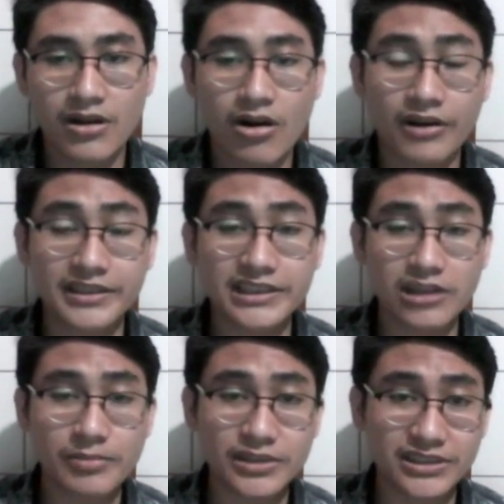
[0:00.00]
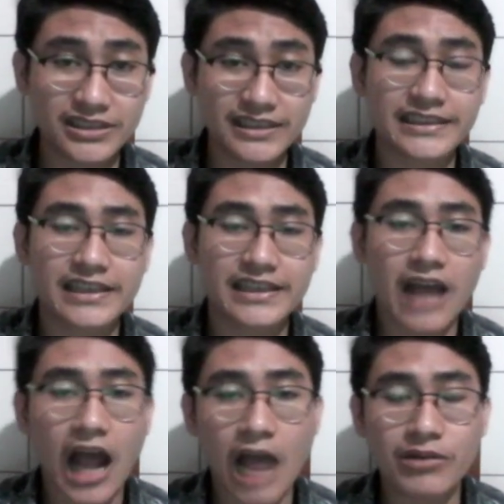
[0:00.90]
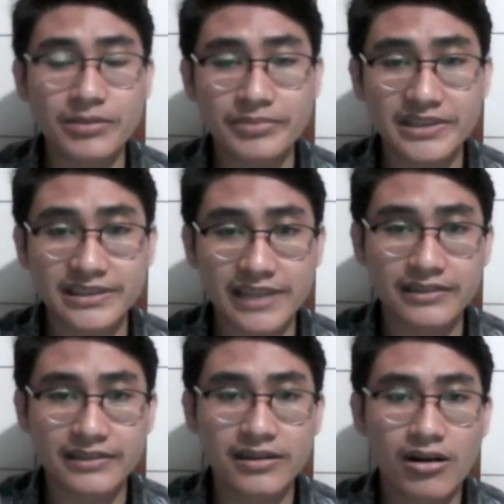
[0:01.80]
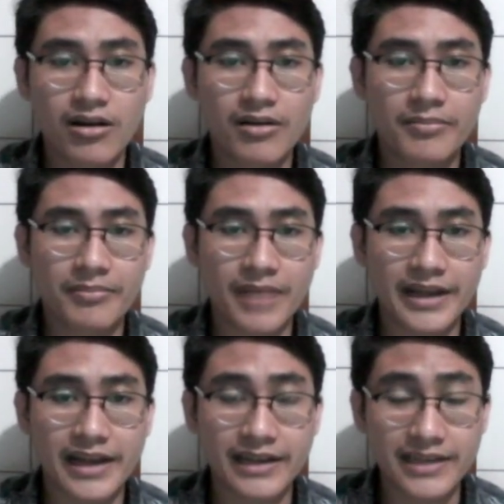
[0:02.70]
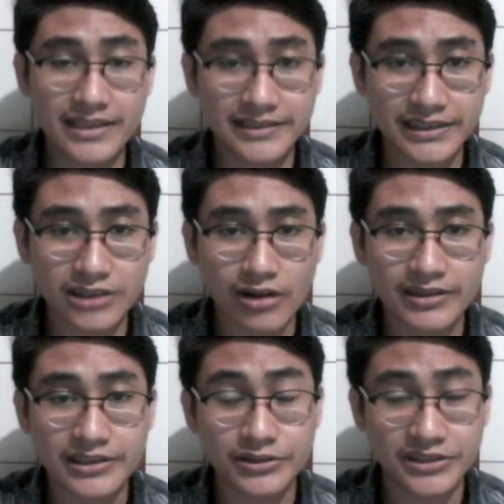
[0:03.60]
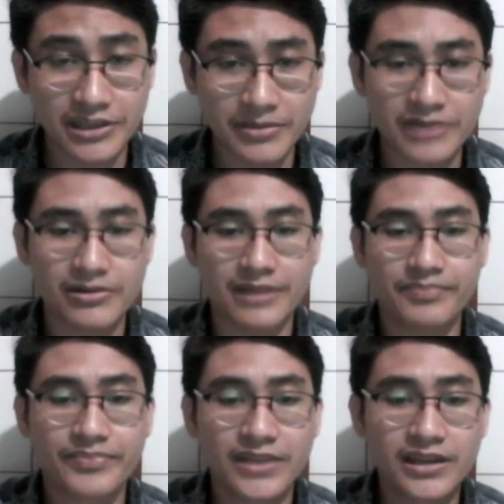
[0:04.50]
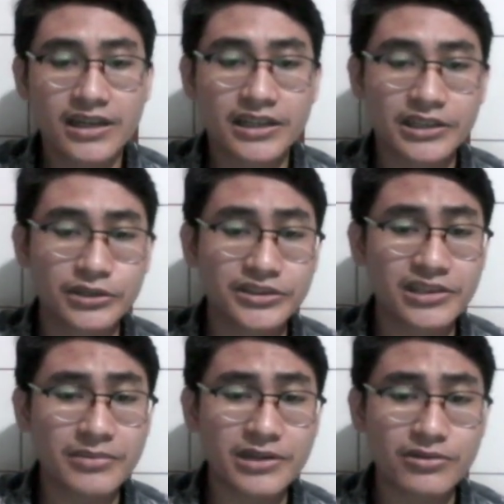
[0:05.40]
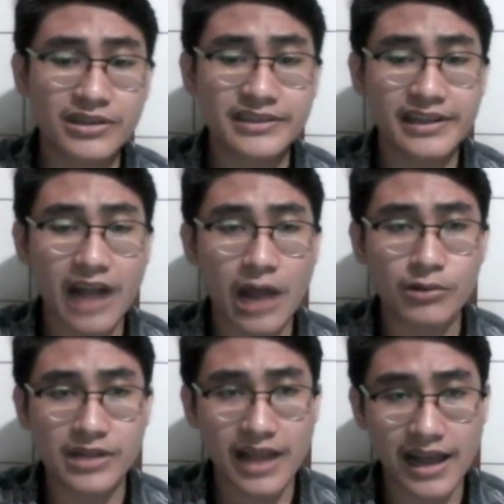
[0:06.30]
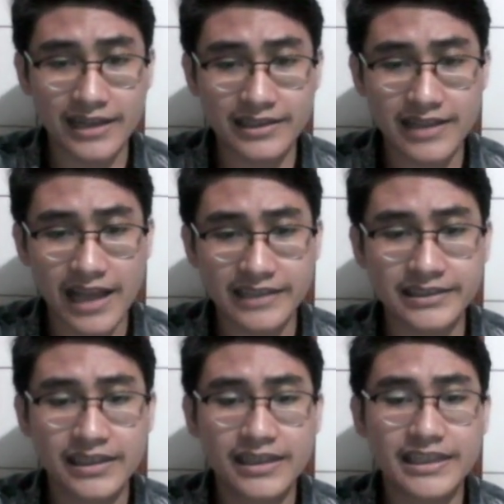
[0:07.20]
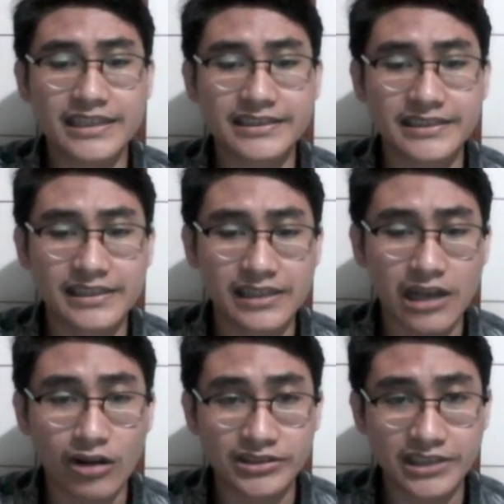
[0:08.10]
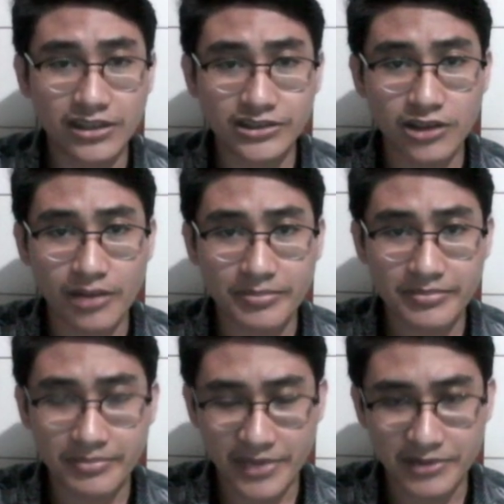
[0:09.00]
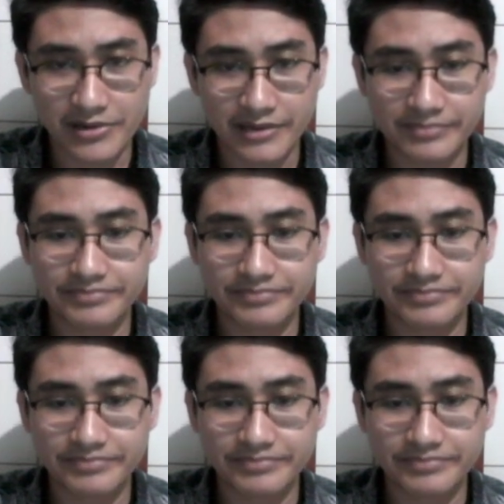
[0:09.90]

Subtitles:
On this opportunity, I will present my analysis on the user manual. The user manual that I will analyze is the oscilloscope manual.